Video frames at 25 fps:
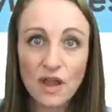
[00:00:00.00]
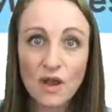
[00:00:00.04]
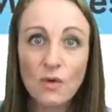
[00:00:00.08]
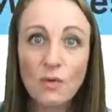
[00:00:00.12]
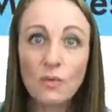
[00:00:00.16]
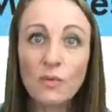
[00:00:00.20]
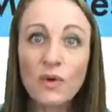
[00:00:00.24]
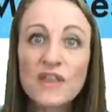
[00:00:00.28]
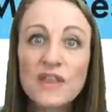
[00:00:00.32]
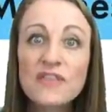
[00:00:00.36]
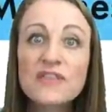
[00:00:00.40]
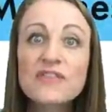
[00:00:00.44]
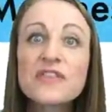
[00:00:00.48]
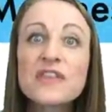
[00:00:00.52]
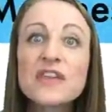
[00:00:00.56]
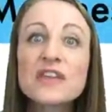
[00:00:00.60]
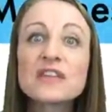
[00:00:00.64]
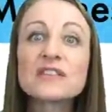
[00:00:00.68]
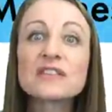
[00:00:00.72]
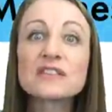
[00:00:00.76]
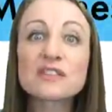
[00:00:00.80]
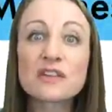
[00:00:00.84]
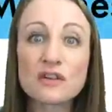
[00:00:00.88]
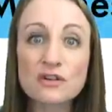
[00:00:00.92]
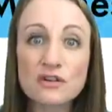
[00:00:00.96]
with
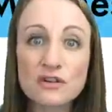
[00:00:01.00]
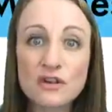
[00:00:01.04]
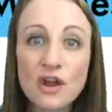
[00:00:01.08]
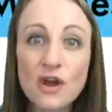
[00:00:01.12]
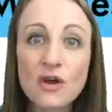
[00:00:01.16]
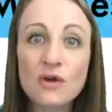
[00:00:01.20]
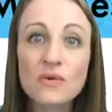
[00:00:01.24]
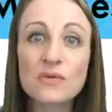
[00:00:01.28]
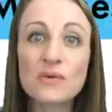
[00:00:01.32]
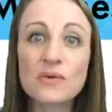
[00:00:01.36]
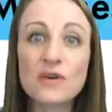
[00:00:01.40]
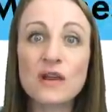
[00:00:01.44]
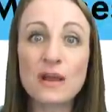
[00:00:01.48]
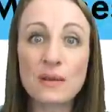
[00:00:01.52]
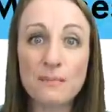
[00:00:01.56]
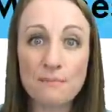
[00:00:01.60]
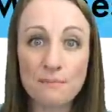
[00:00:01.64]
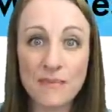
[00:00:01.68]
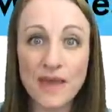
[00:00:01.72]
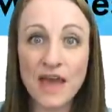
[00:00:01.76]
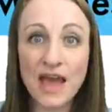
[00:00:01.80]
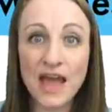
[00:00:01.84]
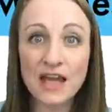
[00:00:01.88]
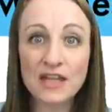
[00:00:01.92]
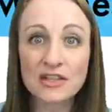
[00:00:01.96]
this known
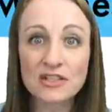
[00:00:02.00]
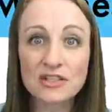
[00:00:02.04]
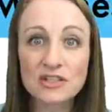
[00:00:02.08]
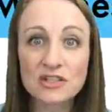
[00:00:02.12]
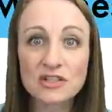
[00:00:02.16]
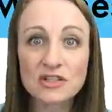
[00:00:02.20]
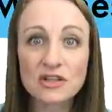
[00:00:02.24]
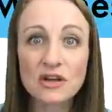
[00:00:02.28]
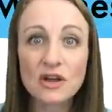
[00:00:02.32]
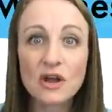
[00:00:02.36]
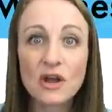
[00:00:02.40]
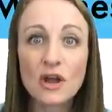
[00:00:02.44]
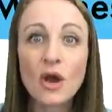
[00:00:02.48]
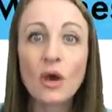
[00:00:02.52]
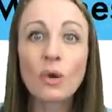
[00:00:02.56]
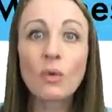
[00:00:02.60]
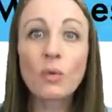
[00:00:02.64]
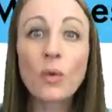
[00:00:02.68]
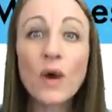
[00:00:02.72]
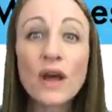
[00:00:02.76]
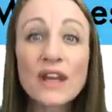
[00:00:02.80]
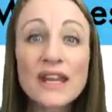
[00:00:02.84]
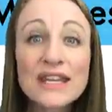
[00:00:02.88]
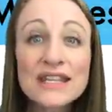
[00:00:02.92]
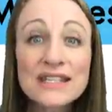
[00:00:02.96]
match,
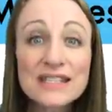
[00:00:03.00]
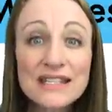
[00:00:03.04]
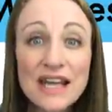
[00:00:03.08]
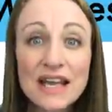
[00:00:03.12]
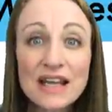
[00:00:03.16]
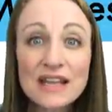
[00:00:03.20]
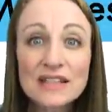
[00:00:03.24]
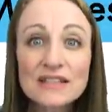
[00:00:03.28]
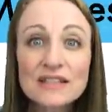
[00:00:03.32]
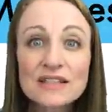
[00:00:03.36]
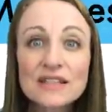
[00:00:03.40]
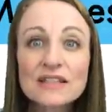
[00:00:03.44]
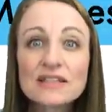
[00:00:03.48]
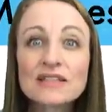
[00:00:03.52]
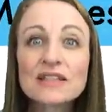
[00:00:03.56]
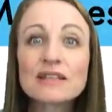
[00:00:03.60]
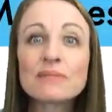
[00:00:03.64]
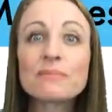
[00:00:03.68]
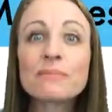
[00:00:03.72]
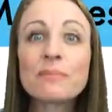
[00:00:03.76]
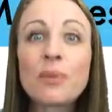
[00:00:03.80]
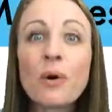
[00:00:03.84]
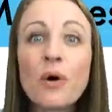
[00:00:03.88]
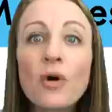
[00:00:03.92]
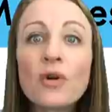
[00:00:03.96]
what it does is
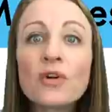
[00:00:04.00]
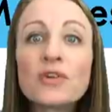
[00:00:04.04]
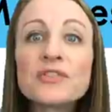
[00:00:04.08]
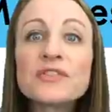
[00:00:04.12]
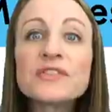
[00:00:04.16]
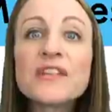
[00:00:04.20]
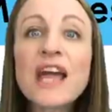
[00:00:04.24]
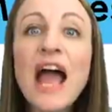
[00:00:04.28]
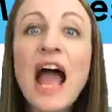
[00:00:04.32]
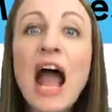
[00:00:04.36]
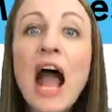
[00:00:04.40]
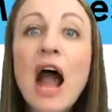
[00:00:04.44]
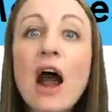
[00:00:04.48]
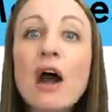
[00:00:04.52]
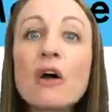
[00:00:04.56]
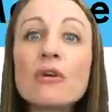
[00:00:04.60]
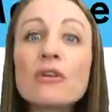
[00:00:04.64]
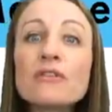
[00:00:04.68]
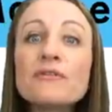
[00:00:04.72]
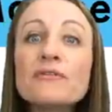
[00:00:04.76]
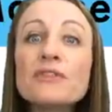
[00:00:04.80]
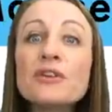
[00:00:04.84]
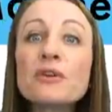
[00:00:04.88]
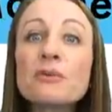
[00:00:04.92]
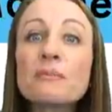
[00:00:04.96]
it pulls out
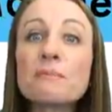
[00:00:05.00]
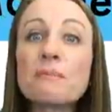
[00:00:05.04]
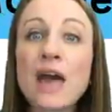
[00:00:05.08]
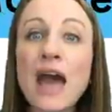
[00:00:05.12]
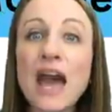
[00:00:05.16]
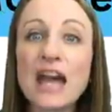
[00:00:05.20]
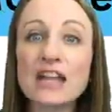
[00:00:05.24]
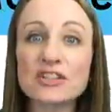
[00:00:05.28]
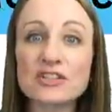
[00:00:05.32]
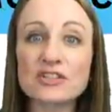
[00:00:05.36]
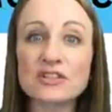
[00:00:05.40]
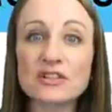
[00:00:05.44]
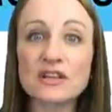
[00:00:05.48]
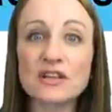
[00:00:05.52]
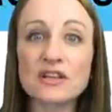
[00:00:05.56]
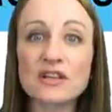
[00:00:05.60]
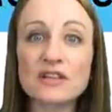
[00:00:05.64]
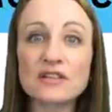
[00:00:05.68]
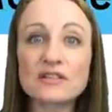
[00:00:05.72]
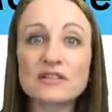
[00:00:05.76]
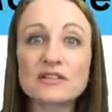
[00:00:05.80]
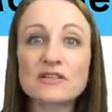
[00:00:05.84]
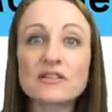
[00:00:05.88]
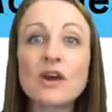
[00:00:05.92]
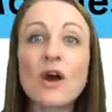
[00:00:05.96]
of your match
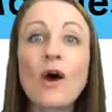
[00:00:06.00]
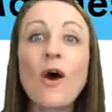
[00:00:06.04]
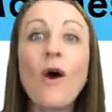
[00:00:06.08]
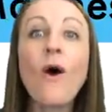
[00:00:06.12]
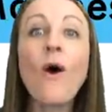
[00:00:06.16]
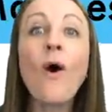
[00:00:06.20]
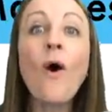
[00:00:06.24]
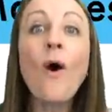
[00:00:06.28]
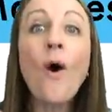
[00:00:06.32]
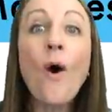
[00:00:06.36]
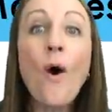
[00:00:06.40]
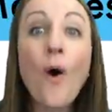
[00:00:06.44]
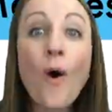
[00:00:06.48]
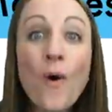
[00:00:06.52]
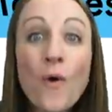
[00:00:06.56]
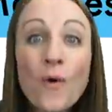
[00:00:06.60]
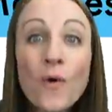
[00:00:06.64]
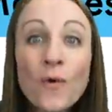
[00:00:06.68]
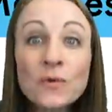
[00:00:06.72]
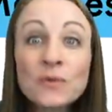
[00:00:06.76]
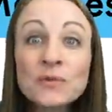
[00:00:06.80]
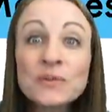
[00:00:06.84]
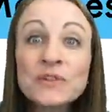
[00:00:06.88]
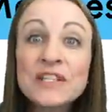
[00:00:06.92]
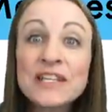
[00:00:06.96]
list
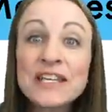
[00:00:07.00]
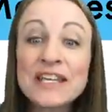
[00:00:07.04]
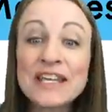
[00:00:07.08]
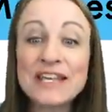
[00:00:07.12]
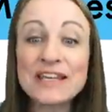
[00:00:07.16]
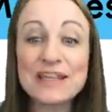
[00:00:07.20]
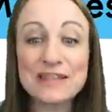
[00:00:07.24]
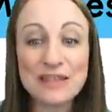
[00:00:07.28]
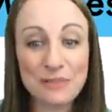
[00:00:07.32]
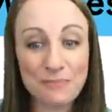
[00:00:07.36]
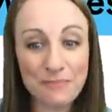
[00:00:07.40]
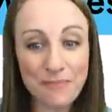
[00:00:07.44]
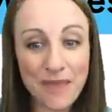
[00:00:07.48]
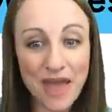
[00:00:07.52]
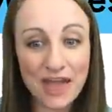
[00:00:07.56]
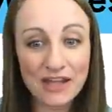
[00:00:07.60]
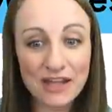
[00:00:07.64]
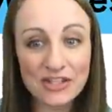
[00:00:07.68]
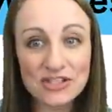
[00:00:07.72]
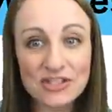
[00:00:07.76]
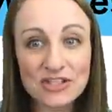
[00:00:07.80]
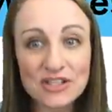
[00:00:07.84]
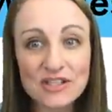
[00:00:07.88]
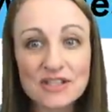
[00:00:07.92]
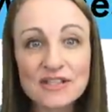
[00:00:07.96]
only the
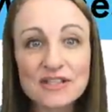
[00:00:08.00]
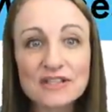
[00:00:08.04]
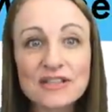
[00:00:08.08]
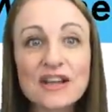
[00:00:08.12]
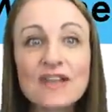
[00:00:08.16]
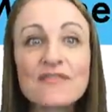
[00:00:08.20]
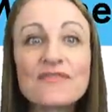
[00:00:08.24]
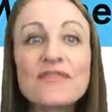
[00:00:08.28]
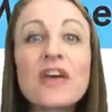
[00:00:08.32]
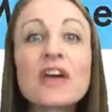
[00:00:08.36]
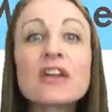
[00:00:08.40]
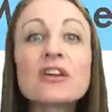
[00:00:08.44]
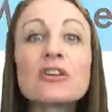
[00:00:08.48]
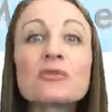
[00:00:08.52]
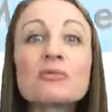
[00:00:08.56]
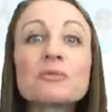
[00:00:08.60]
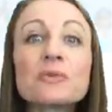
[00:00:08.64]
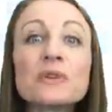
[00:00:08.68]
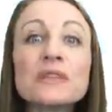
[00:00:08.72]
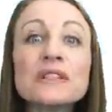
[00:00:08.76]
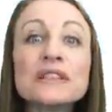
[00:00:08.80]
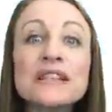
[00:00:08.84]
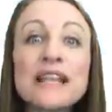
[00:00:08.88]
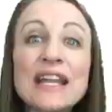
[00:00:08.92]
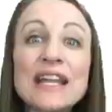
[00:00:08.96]
matches that are
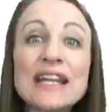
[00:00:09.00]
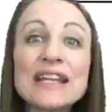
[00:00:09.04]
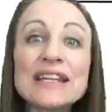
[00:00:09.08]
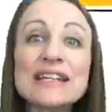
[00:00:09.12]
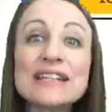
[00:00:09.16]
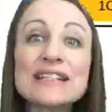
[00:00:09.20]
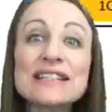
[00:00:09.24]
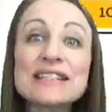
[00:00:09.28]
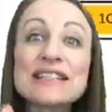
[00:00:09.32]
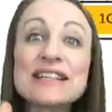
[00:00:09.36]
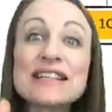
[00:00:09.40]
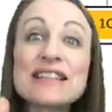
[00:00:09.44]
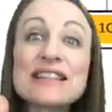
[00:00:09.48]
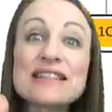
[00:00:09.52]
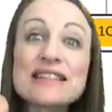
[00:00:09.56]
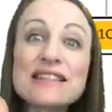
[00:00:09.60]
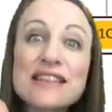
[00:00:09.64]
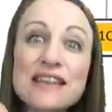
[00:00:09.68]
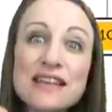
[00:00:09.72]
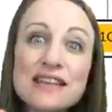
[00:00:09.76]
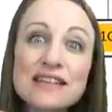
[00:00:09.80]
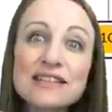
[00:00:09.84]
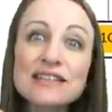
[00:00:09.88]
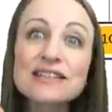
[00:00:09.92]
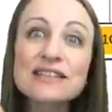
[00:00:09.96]
related to
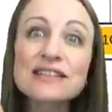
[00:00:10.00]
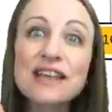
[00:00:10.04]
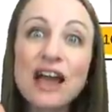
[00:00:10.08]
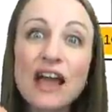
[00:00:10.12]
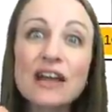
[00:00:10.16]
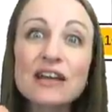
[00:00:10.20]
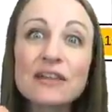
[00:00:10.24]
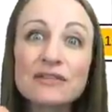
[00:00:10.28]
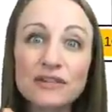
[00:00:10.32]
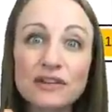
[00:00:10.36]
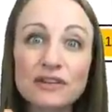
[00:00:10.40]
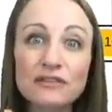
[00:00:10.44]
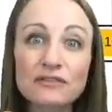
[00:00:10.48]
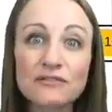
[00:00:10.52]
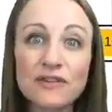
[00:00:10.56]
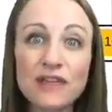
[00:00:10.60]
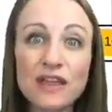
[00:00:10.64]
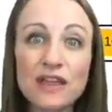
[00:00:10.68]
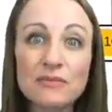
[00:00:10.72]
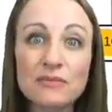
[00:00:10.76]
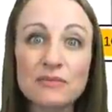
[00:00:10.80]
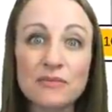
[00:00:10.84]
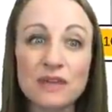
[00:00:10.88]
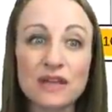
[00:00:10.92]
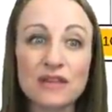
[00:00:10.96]
this side of your
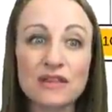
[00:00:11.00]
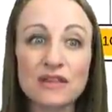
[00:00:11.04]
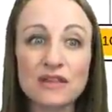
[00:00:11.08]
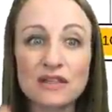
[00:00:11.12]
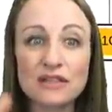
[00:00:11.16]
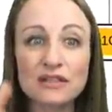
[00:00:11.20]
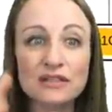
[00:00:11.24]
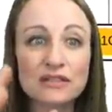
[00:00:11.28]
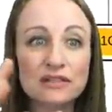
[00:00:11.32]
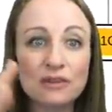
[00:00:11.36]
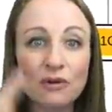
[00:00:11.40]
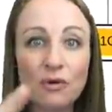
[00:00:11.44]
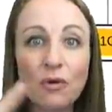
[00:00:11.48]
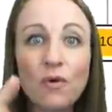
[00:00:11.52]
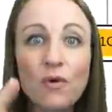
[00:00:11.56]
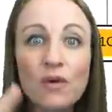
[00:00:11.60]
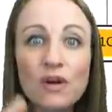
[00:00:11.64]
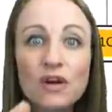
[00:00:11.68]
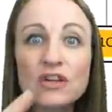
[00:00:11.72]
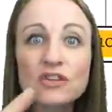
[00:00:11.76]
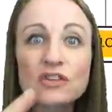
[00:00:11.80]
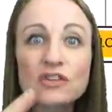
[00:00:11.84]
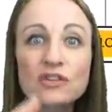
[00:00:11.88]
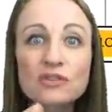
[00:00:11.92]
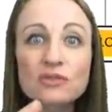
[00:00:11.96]
family, this
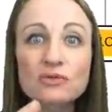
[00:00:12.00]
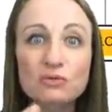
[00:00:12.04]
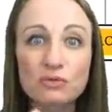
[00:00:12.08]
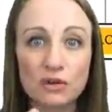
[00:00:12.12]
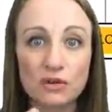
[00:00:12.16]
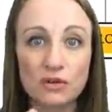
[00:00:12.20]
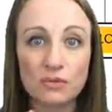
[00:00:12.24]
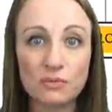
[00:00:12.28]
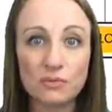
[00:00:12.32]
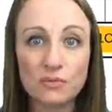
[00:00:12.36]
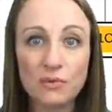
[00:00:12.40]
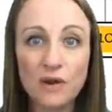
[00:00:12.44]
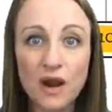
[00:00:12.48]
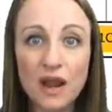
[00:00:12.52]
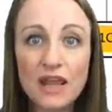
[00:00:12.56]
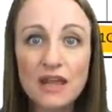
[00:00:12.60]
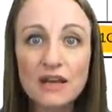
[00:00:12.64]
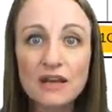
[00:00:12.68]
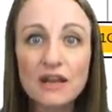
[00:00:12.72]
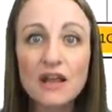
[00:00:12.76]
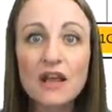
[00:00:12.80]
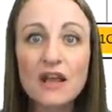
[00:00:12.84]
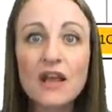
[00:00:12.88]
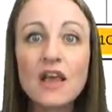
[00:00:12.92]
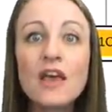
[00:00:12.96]
orange group,
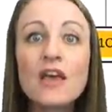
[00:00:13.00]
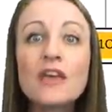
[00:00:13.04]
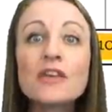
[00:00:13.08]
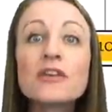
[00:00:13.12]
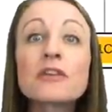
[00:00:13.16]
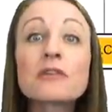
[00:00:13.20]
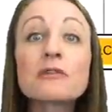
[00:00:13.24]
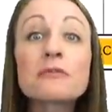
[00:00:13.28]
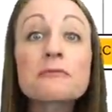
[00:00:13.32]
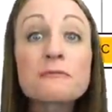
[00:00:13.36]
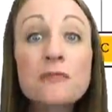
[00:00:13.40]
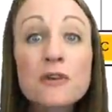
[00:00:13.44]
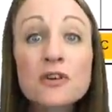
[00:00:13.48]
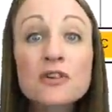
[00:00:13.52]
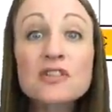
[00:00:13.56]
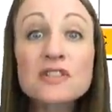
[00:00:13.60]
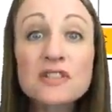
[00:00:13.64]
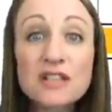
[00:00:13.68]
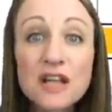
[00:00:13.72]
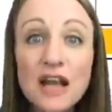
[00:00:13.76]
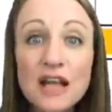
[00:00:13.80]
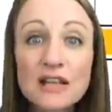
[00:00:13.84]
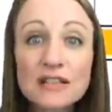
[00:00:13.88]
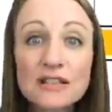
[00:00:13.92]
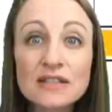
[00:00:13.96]
right? Your
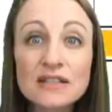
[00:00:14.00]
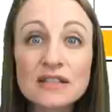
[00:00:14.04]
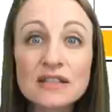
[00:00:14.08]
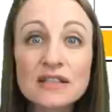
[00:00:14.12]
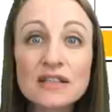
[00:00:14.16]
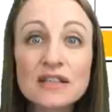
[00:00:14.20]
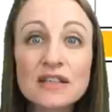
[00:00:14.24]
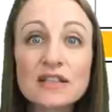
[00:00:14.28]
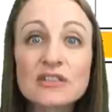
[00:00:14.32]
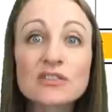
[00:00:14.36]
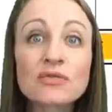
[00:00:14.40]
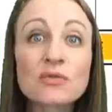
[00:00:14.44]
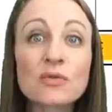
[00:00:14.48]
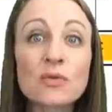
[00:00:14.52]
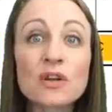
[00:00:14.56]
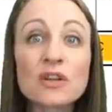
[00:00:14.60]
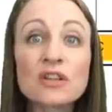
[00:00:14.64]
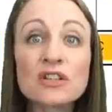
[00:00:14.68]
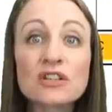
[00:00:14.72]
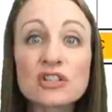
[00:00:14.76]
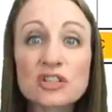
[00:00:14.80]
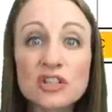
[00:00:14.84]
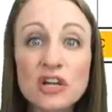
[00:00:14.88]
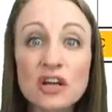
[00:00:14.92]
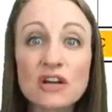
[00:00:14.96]
first cousin is going
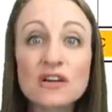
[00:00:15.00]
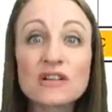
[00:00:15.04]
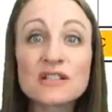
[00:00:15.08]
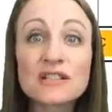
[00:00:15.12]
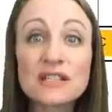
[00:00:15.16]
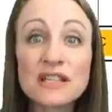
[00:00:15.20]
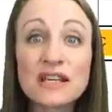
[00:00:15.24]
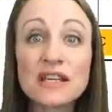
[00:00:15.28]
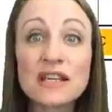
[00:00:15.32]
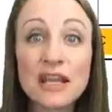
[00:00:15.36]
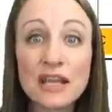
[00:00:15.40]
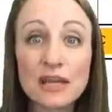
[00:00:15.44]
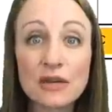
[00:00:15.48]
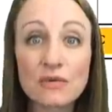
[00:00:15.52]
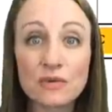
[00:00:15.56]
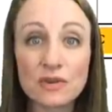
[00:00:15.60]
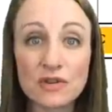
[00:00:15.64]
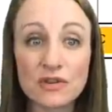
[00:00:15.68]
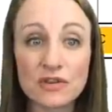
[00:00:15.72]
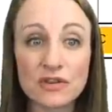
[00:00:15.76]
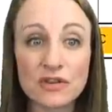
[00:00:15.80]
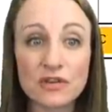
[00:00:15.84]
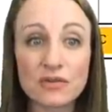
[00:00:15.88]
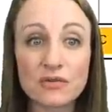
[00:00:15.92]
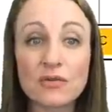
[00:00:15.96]
to share DNA
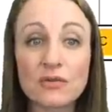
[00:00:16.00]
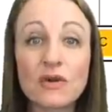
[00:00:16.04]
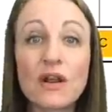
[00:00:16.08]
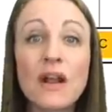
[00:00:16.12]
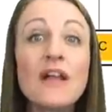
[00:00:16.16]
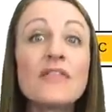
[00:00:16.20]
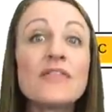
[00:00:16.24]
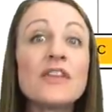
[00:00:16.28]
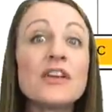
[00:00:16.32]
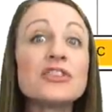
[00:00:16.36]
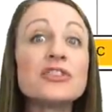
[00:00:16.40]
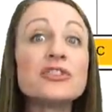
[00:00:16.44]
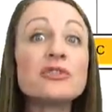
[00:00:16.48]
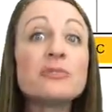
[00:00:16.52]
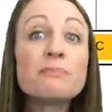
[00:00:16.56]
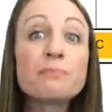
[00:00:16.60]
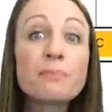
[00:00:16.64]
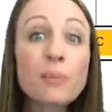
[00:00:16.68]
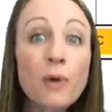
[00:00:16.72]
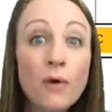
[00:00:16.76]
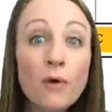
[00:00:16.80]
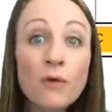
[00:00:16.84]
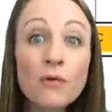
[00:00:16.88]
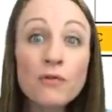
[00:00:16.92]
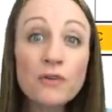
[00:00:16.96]
with you that you
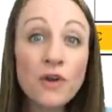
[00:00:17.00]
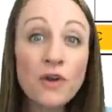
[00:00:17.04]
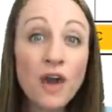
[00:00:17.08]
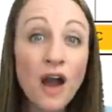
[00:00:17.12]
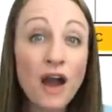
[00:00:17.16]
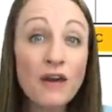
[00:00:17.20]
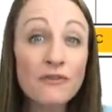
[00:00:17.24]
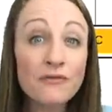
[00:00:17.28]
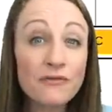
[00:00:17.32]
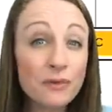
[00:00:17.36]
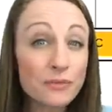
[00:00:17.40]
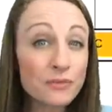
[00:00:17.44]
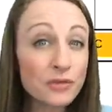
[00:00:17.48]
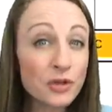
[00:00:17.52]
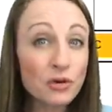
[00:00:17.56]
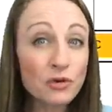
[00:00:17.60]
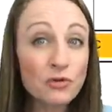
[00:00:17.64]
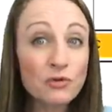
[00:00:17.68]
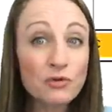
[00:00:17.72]
both got from your